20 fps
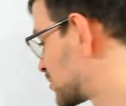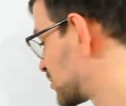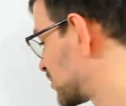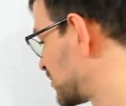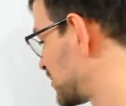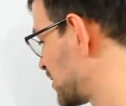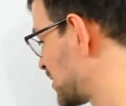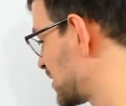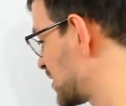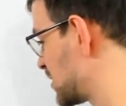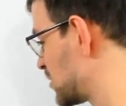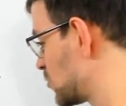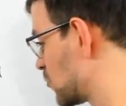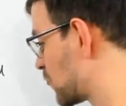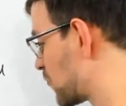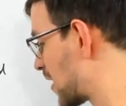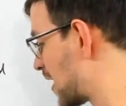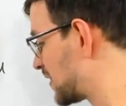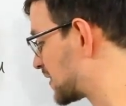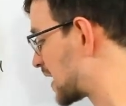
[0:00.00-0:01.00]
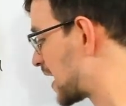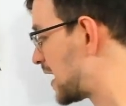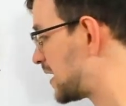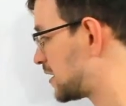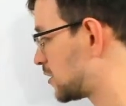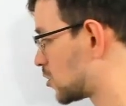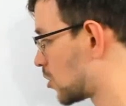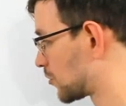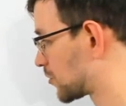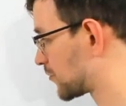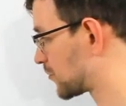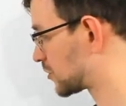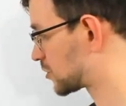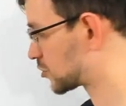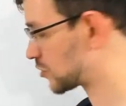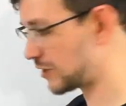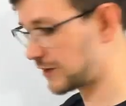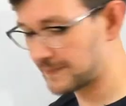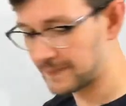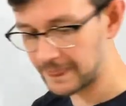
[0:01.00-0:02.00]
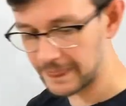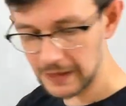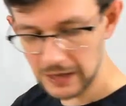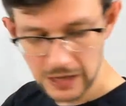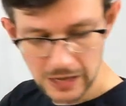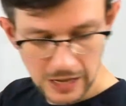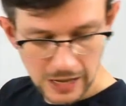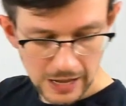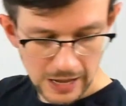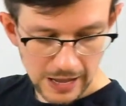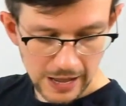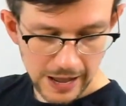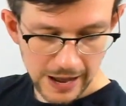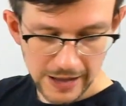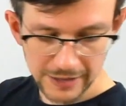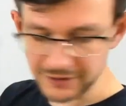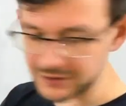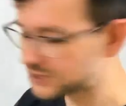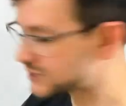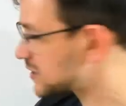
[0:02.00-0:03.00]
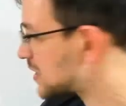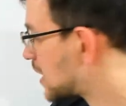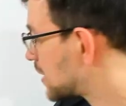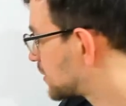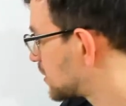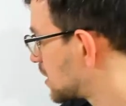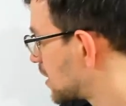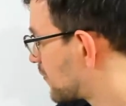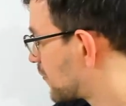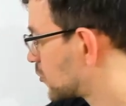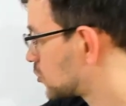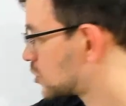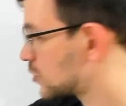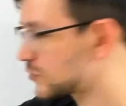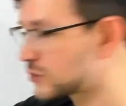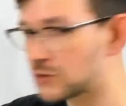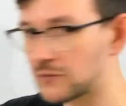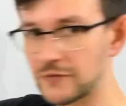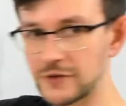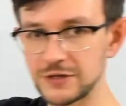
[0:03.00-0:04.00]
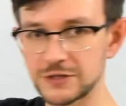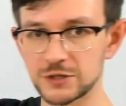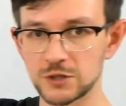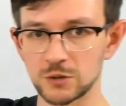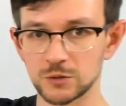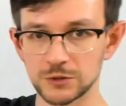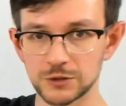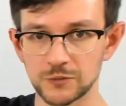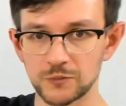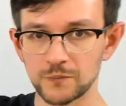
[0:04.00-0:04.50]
So you find any node of the tree, and start the depth search from this node.